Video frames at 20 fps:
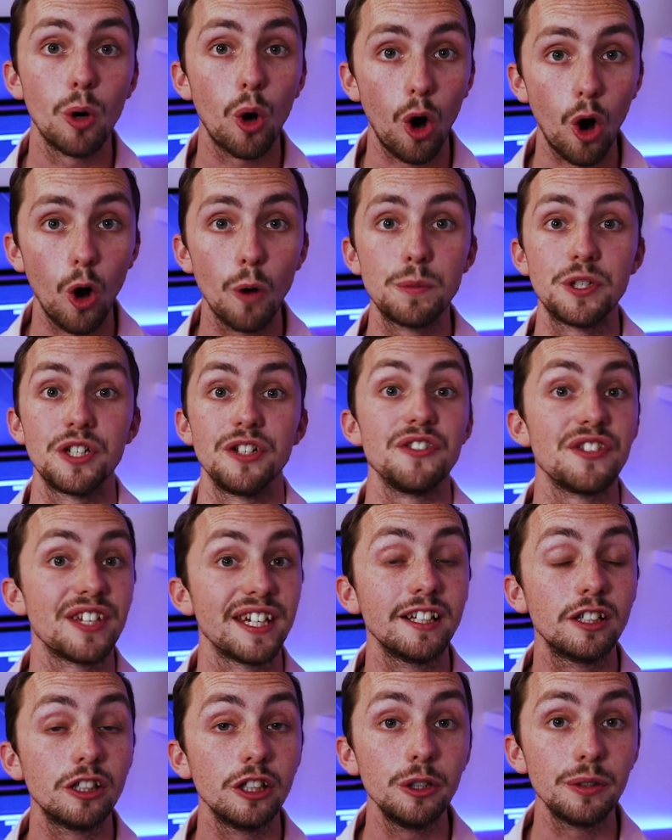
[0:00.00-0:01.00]
more options,
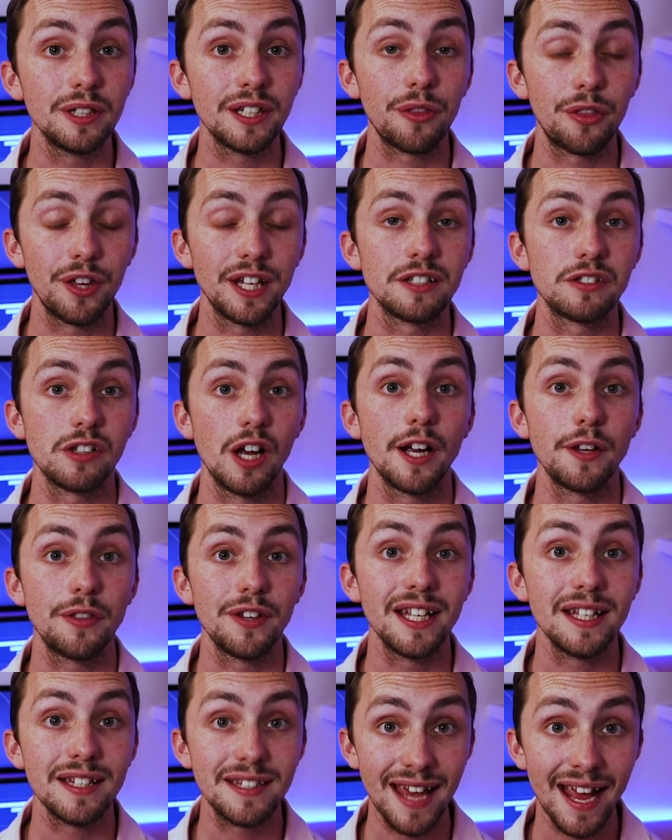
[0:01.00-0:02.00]
including things like
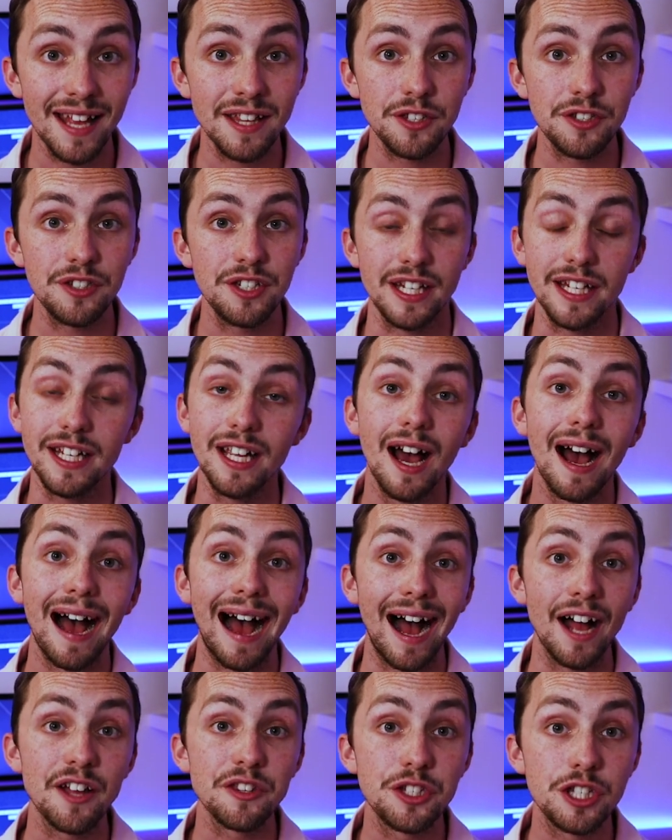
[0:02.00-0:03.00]
the intensity
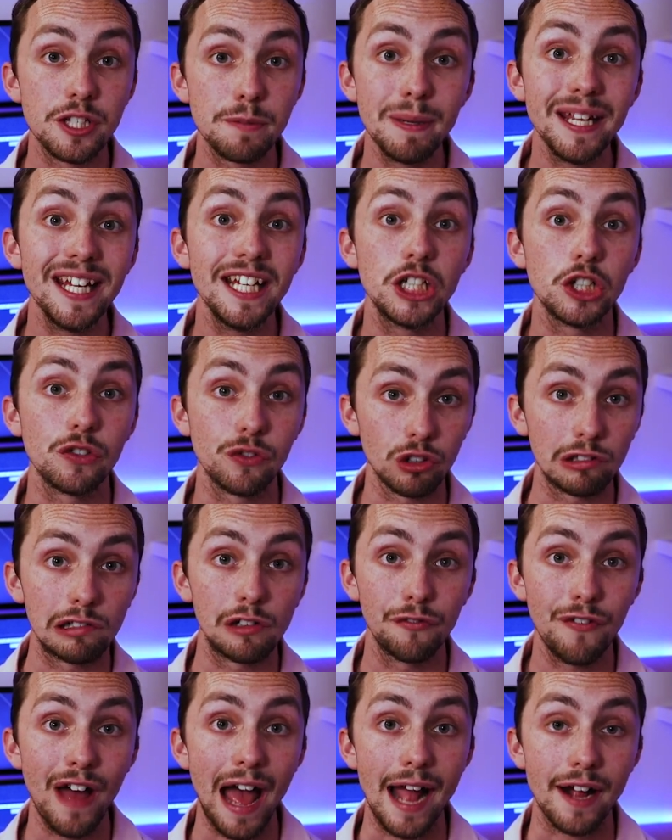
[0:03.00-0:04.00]
and speed of your
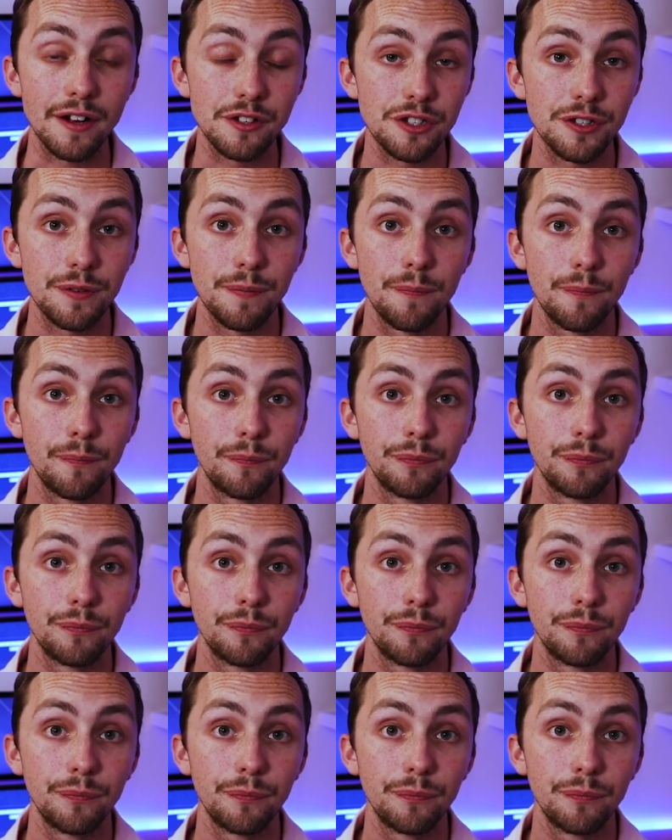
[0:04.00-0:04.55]
effects.